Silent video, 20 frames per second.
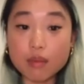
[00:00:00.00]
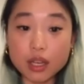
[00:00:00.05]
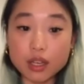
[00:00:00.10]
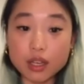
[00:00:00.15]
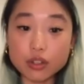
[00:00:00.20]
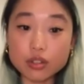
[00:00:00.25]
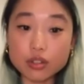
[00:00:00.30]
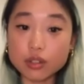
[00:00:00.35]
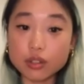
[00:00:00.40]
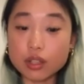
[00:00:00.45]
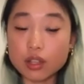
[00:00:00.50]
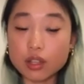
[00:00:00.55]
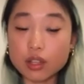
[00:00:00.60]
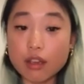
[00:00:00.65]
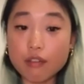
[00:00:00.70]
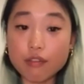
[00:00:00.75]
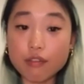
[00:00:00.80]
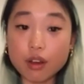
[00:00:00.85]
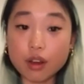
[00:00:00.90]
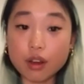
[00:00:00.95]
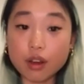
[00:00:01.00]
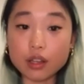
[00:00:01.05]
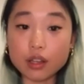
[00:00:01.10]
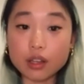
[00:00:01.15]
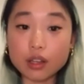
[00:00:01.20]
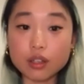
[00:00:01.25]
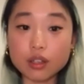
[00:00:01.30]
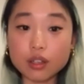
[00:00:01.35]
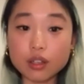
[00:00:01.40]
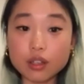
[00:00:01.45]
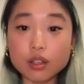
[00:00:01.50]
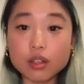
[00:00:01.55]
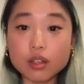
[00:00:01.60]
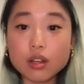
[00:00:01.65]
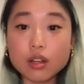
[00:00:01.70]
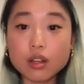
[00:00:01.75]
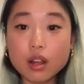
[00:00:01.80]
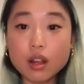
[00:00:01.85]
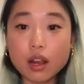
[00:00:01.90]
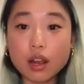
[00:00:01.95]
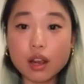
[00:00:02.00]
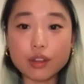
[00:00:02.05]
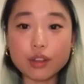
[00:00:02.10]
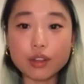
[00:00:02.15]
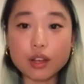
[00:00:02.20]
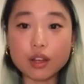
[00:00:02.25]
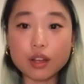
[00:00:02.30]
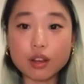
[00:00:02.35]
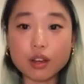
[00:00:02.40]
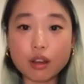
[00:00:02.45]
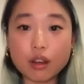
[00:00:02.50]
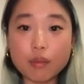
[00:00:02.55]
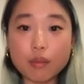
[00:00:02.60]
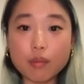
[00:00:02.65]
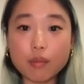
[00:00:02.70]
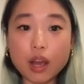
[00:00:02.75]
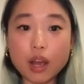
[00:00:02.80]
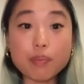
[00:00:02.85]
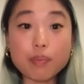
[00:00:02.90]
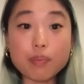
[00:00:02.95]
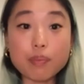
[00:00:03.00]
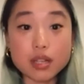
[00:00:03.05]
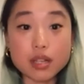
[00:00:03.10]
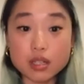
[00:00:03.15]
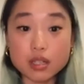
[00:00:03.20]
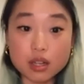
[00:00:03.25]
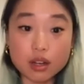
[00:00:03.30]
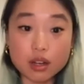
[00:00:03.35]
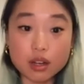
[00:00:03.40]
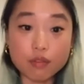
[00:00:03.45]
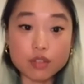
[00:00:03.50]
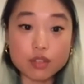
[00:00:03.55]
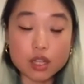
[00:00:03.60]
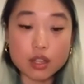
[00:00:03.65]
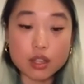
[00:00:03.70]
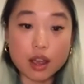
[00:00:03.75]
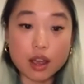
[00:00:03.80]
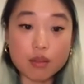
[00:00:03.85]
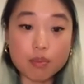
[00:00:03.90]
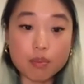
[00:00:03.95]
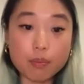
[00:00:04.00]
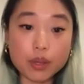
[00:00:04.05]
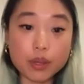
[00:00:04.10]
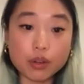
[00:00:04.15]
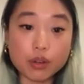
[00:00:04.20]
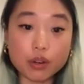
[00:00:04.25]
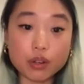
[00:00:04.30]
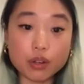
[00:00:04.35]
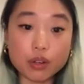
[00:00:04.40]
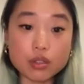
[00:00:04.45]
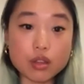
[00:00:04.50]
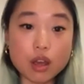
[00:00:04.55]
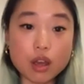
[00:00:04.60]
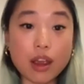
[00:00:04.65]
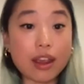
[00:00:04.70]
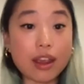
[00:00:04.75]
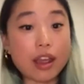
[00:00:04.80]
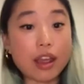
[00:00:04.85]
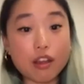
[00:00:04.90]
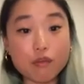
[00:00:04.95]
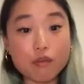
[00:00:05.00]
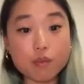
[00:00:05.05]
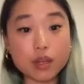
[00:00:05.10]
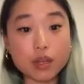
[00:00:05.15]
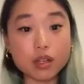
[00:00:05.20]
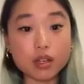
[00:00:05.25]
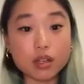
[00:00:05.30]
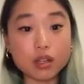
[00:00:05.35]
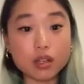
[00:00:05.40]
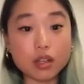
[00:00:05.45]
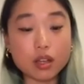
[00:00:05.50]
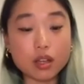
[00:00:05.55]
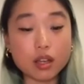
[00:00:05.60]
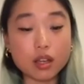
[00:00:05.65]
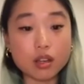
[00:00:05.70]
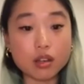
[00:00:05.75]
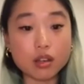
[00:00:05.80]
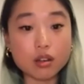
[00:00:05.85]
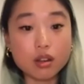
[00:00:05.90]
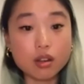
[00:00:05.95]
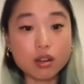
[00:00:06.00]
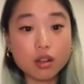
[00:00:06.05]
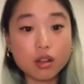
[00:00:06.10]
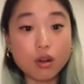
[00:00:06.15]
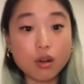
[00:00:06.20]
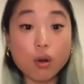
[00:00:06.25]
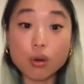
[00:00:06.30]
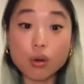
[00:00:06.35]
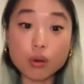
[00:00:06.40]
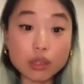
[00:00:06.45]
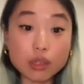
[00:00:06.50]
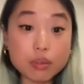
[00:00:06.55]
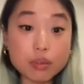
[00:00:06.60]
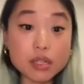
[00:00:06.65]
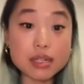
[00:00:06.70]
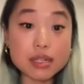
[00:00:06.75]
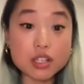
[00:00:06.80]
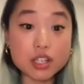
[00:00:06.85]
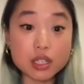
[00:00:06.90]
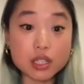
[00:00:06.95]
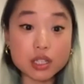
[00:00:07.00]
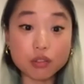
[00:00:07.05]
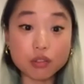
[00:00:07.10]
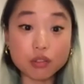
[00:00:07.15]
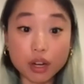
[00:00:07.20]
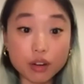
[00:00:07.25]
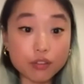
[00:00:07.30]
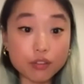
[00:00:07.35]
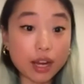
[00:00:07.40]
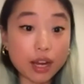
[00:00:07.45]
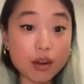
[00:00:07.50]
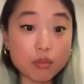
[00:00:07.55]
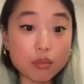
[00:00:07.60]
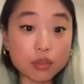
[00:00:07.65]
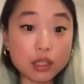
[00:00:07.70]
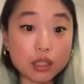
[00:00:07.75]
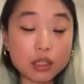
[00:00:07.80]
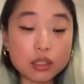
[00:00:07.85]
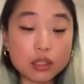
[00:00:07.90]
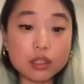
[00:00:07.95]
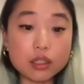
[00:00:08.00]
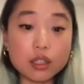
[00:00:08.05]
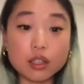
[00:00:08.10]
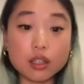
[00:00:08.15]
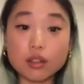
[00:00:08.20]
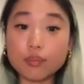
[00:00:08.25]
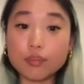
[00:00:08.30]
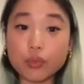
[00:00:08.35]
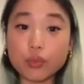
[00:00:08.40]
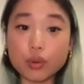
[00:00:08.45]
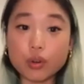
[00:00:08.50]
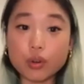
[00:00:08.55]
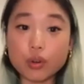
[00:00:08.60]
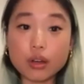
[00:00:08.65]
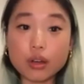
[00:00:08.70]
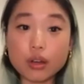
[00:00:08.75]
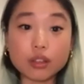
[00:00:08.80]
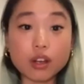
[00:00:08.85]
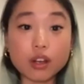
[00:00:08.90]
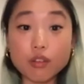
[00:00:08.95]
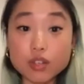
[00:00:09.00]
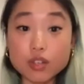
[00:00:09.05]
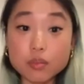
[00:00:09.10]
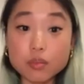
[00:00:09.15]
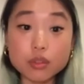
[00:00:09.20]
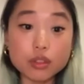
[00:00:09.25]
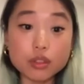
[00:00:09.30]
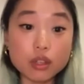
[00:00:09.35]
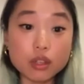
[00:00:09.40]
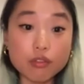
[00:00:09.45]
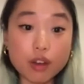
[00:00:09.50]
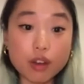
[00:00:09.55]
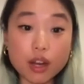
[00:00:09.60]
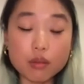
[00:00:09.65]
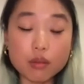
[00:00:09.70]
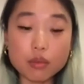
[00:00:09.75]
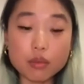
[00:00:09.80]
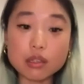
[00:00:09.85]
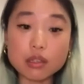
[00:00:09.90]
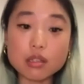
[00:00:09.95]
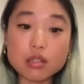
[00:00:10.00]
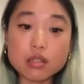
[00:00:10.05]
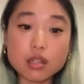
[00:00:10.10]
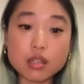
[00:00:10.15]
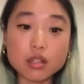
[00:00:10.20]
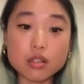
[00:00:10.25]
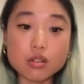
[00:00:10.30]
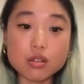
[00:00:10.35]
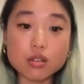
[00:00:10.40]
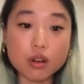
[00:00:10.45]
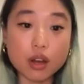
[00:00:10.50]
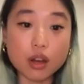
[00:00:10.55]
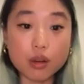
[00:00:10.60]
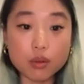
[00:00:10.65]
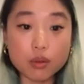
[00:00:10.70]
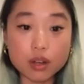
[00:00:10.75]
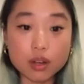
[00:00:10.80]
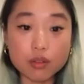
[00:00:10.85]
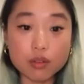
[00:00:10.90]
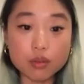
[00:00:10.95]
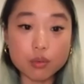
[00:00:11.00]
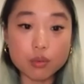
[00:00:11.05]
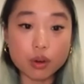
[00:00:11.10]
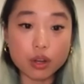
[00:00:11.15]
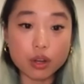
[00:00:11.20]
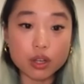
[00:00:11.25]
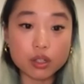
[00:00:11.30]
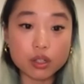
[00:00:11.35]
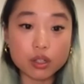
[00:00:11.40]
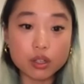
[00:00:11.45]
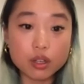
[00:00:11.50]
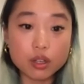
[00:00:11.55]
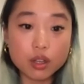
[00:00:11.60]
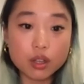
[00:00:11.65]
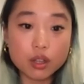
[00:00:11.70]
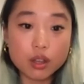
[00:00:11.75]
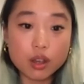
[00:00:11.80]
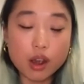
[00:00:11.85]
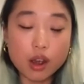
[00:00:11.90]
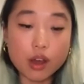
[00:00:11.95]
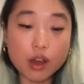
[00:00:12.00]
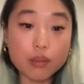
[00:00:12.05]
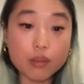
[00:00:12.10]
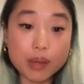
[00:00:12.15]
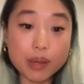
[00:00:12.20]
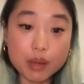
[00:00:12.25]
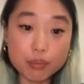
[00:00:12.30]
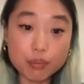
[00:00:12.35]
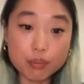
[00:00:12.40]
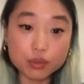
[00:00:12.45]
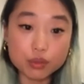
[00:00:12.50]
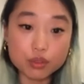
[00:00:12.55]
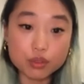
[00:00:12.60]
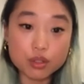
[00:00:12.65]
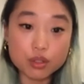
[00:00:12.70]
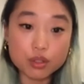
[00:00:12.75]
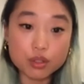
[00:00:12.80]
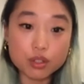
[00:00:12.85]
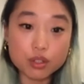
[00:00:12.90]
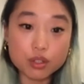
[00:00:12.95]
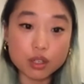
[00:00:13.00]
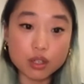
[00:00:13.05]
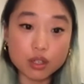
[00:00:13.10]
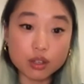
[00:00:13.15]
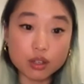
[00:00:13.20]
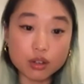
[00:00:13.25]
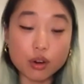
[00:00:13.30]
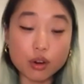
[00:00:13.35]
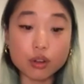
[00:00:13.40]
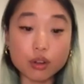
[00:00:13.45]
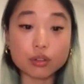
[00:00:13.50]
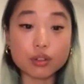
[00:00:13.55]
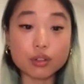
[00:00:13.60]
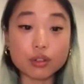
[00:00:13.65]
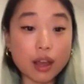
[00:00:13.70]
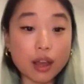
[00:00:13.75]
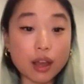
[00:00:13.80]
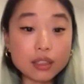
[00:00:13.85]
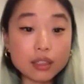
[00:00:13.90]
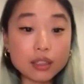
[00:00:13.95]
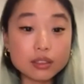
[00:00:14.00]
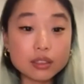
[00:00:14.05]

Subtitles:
sure that they're fine. And I think I'm hypersensitive to that because I have been in awkward positions, front of camera, or uncomfortable environments. And so I would never want other people to go through that.